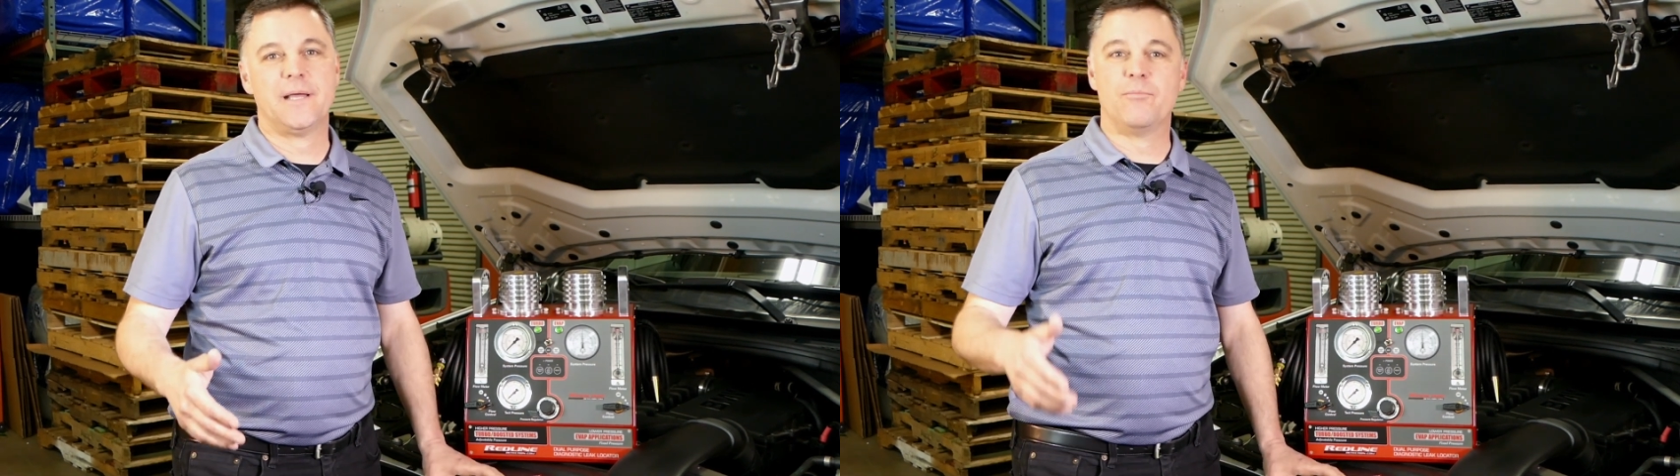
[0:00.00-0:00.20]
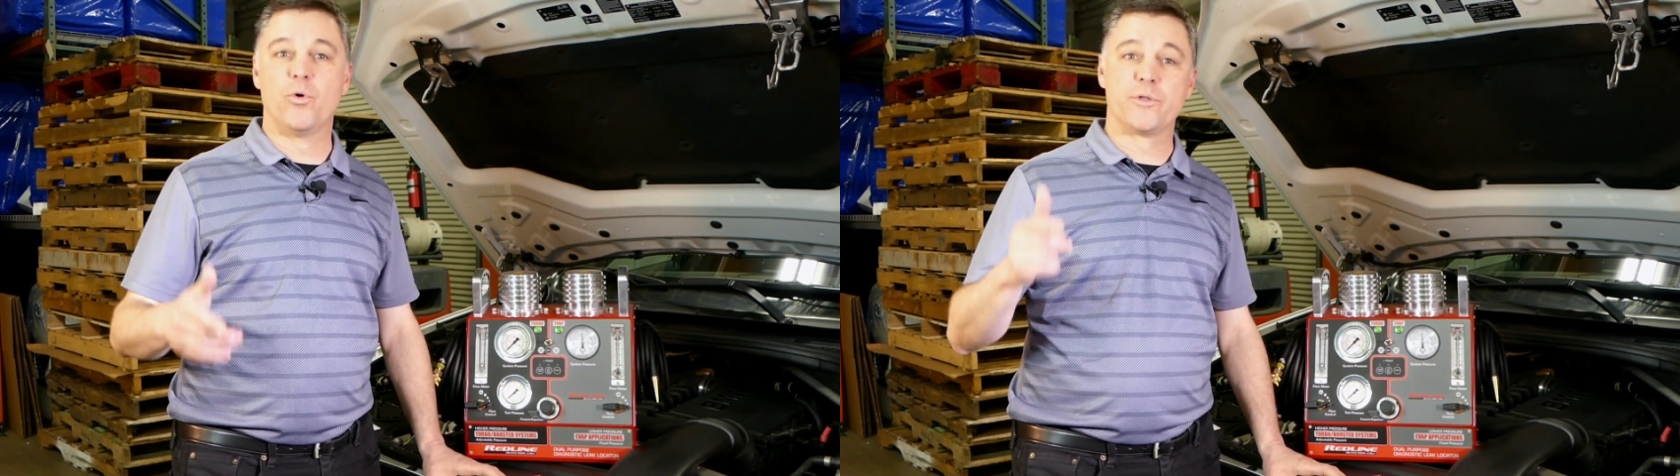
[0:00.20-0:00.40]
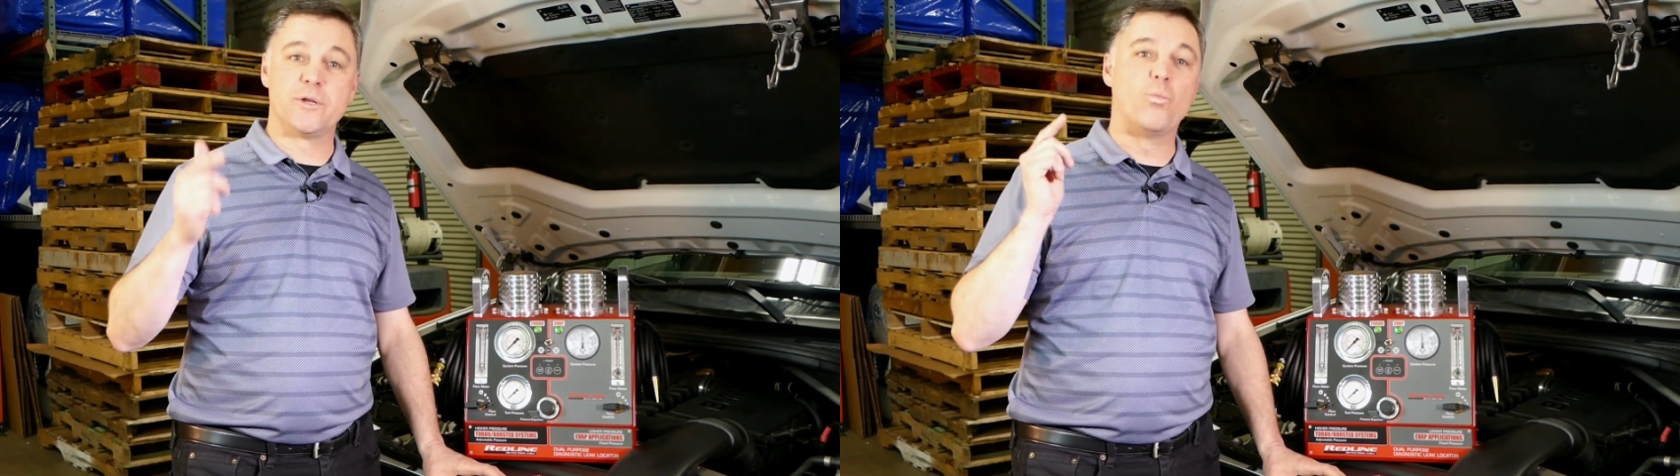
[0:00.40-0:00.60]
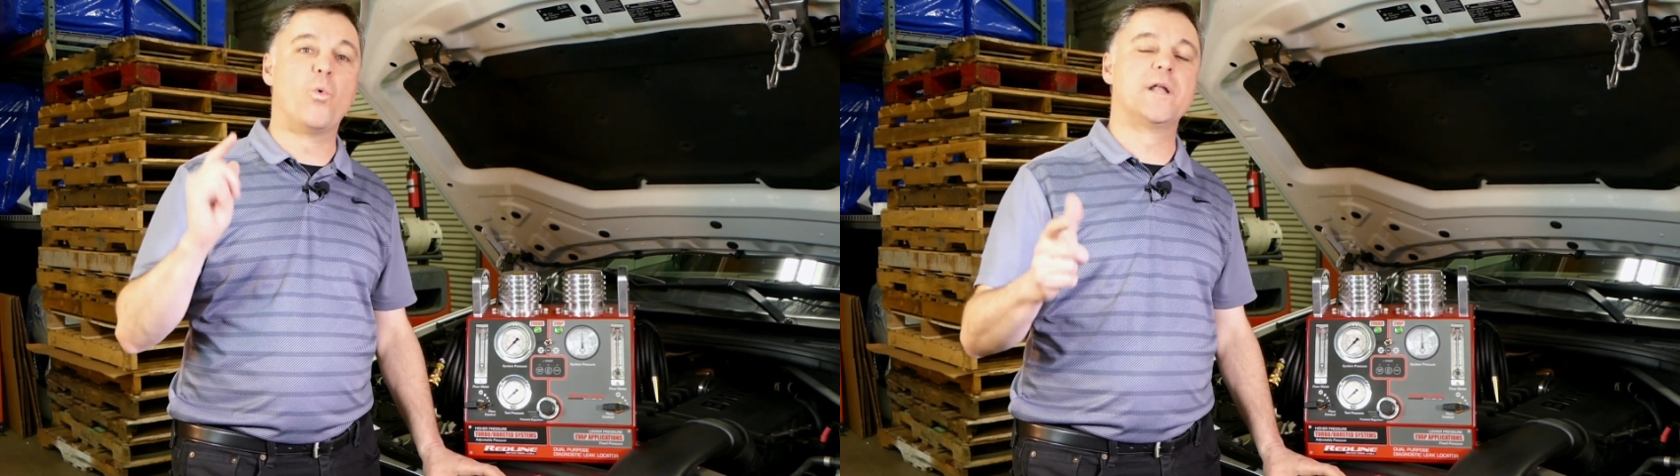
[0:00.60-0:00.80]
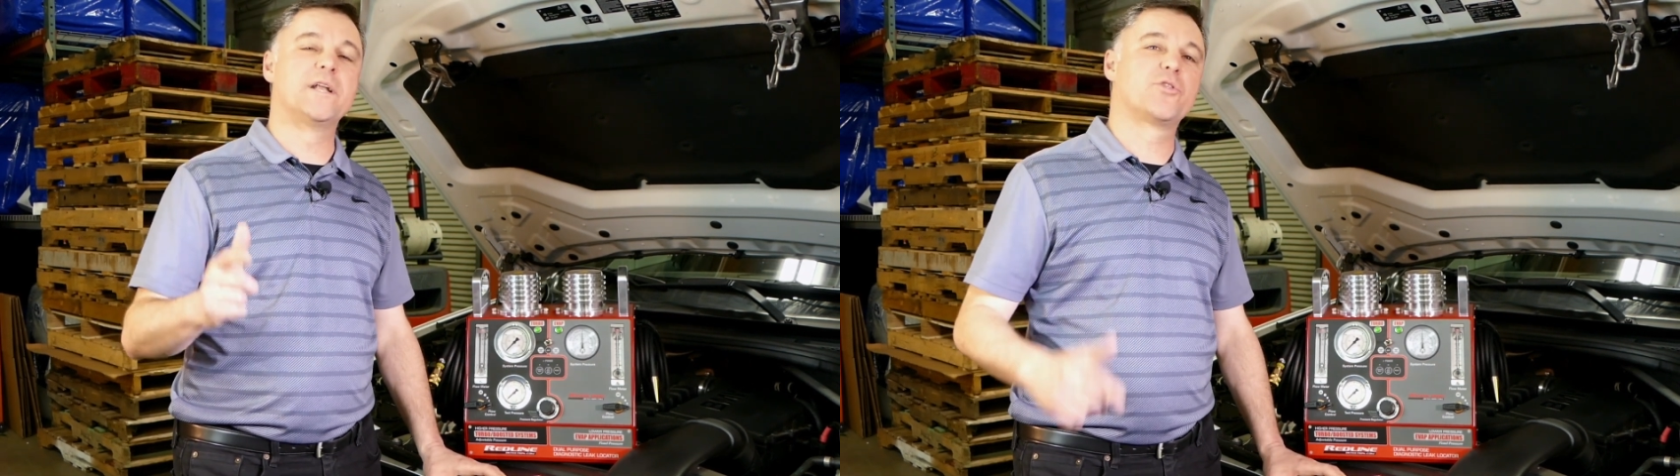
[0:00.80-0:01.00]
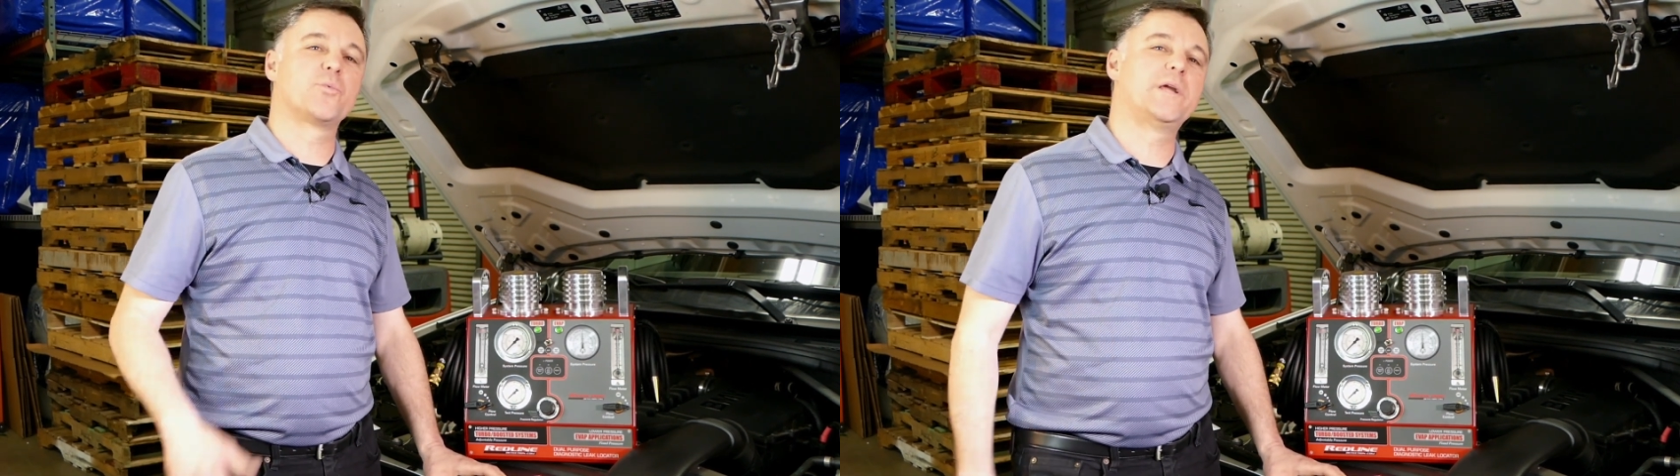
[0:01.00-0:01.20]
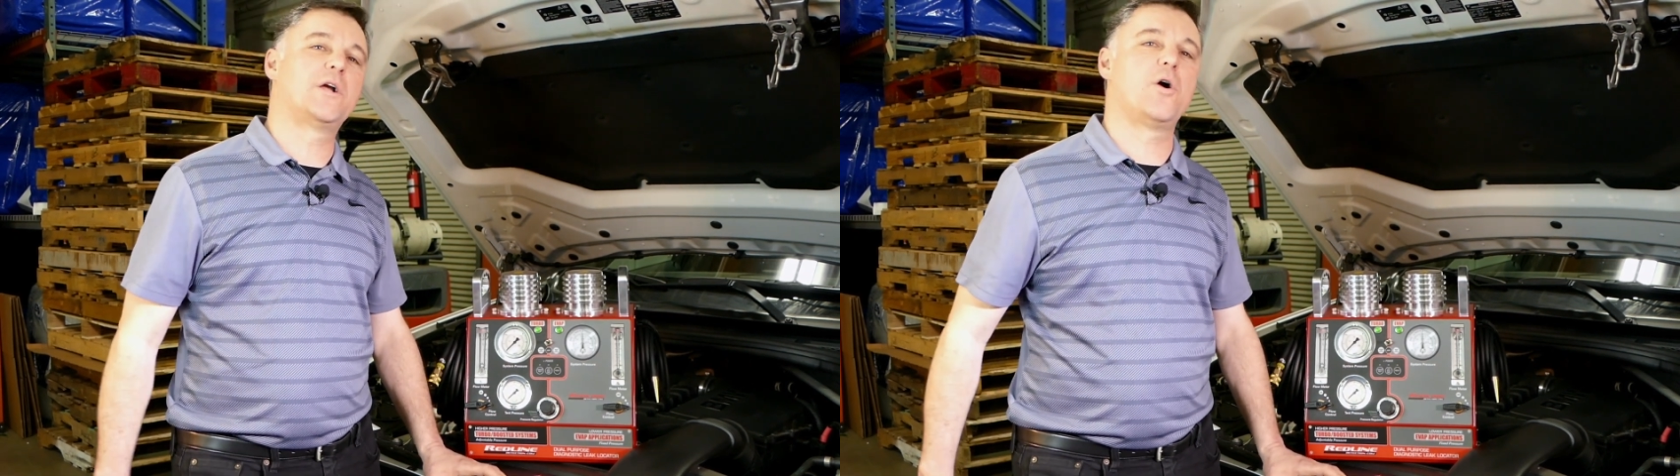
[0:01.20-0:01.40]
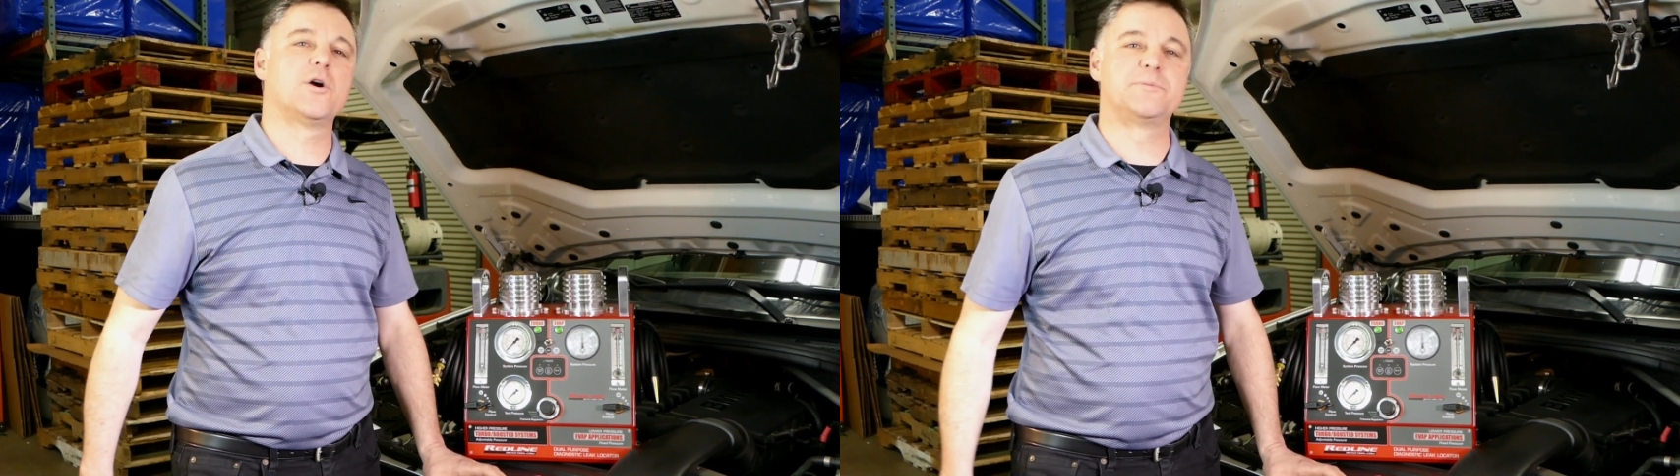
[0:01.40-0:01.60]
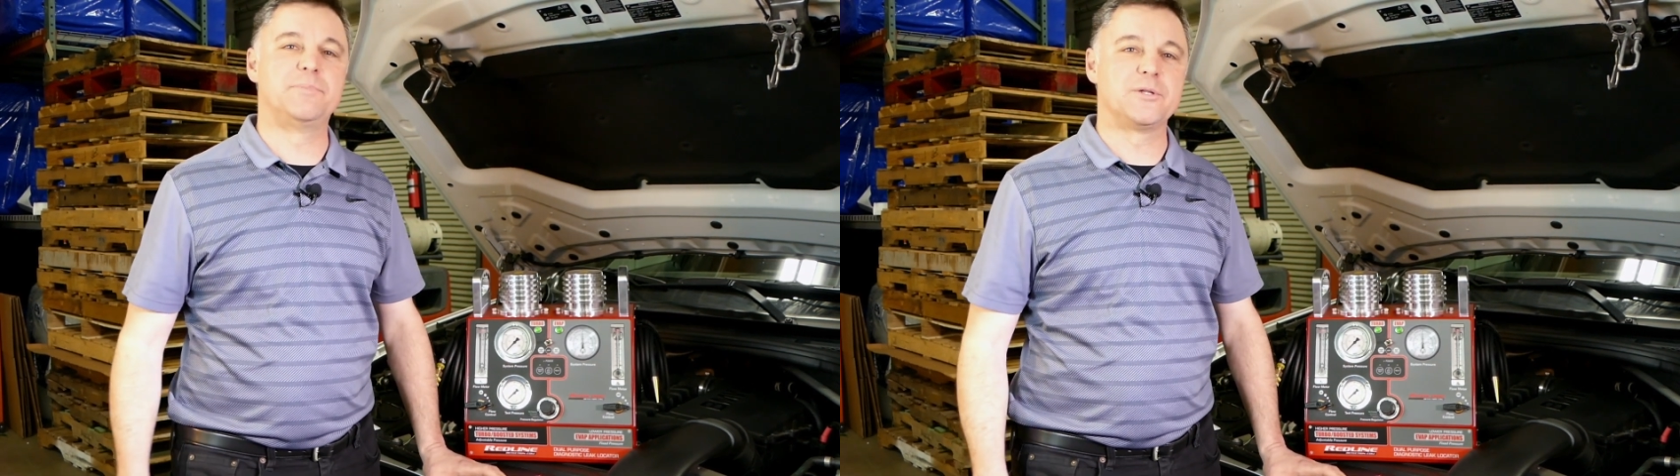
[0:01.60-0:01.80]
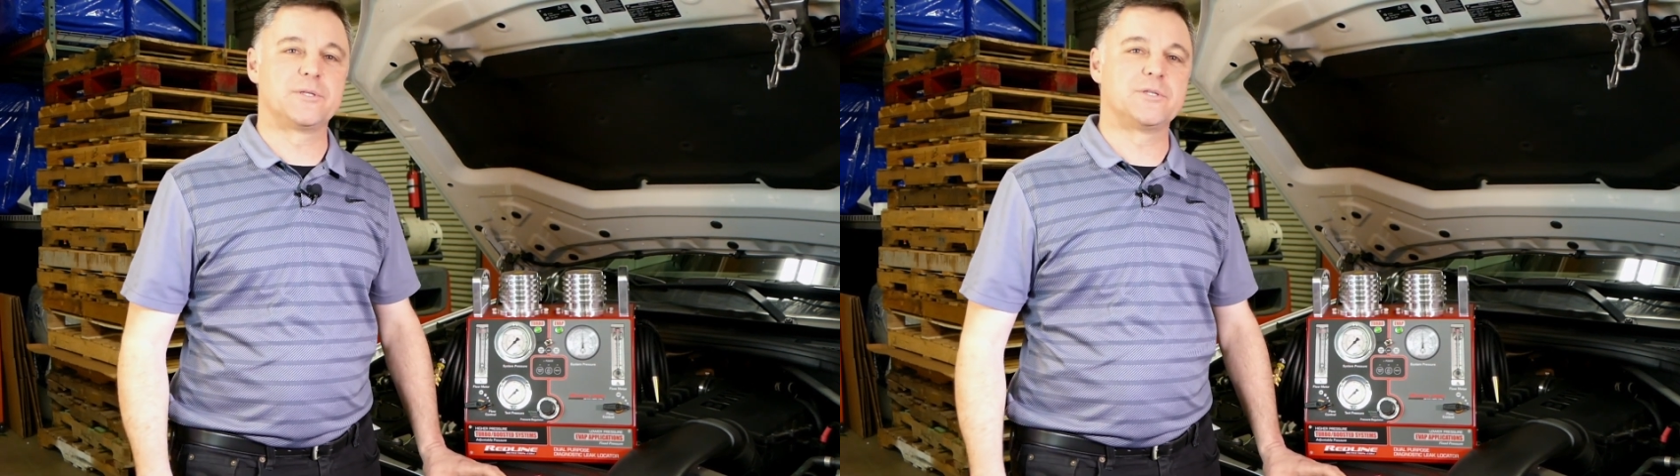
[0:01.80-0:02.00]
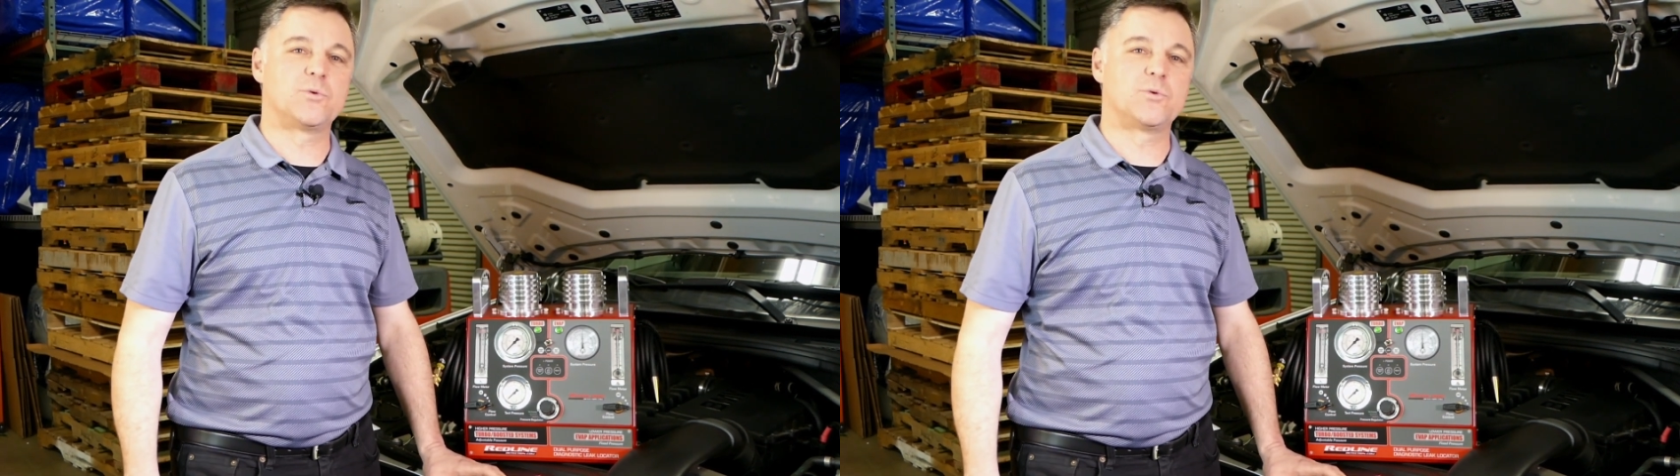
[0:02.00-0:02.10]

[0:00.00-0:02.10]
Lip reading: More than 1 in 3 cars built in